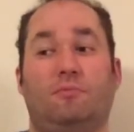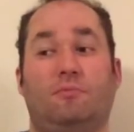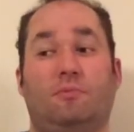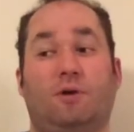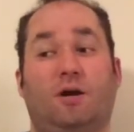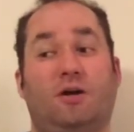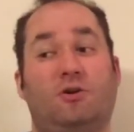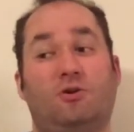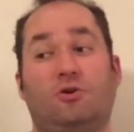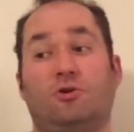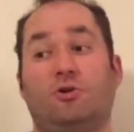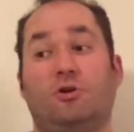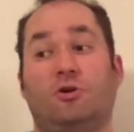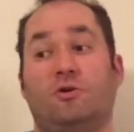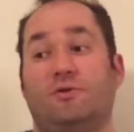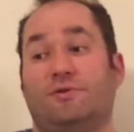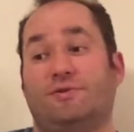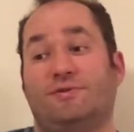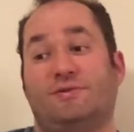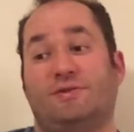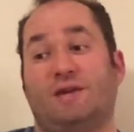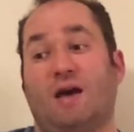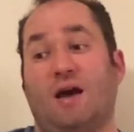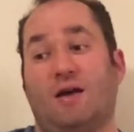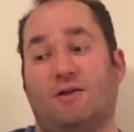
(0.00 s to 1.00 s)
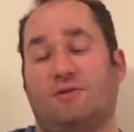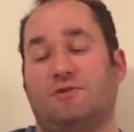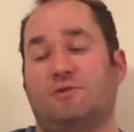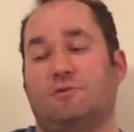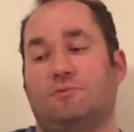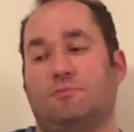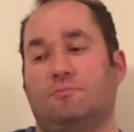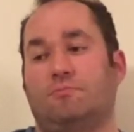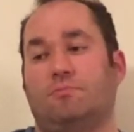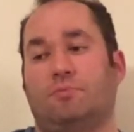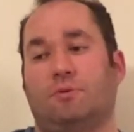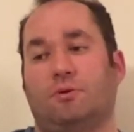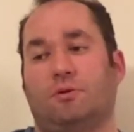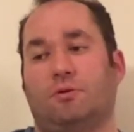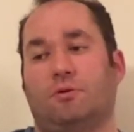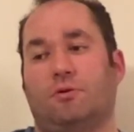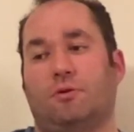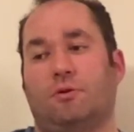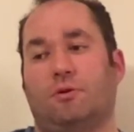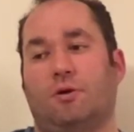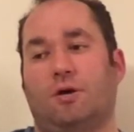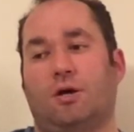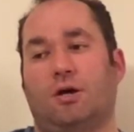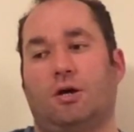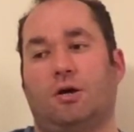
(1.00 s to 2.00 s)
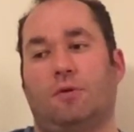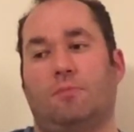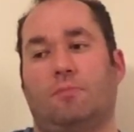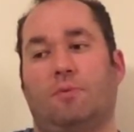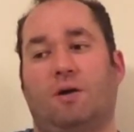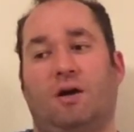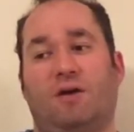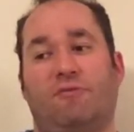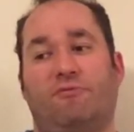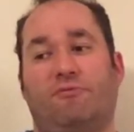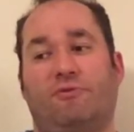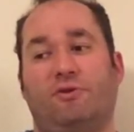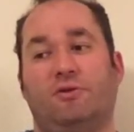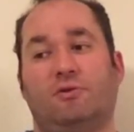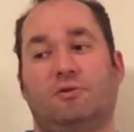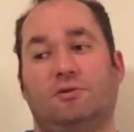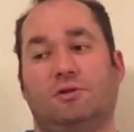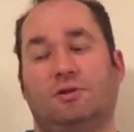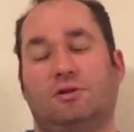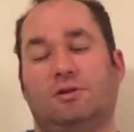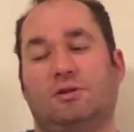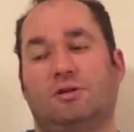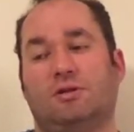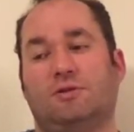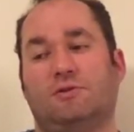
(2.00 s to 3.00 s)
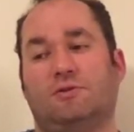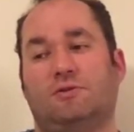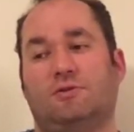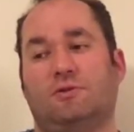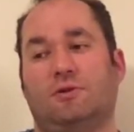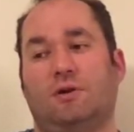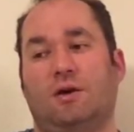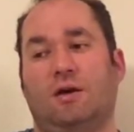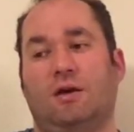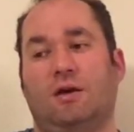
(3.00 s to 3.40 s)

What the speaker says: I don't know the stats, but I feel at least